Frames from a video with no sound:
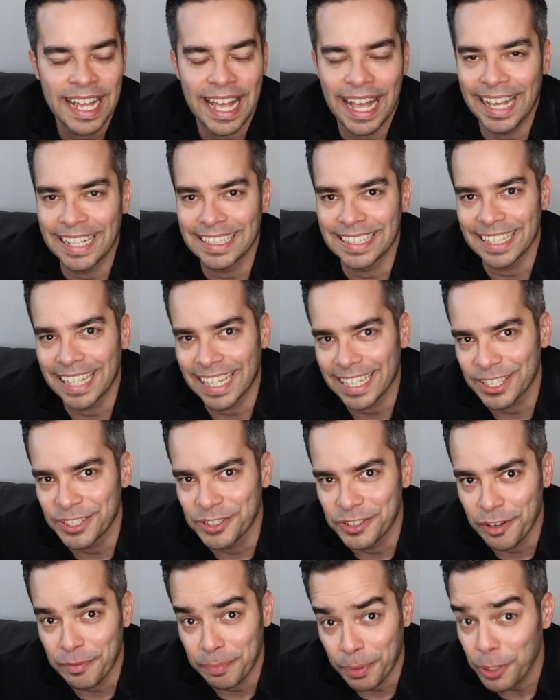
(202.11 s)
and the
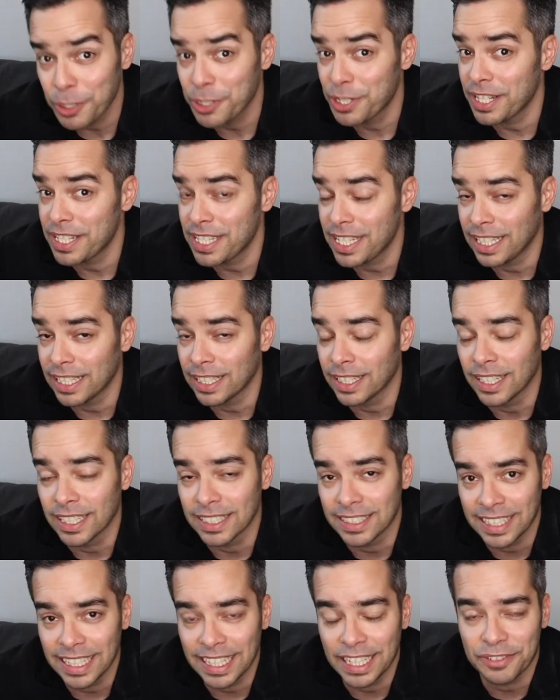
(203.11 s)
likelihood of purchasing a,
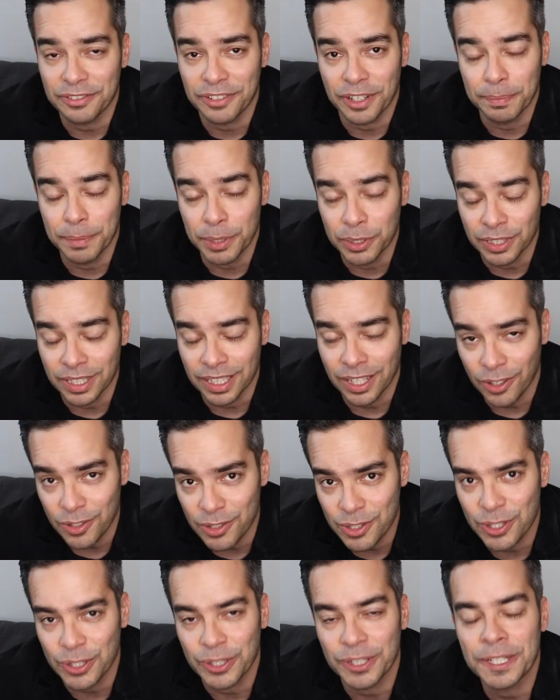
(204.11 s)
a ticket for a music
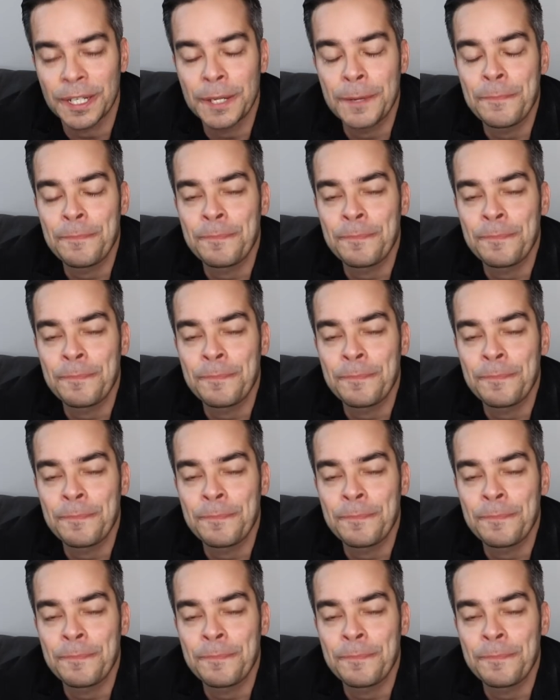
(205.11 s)
concert,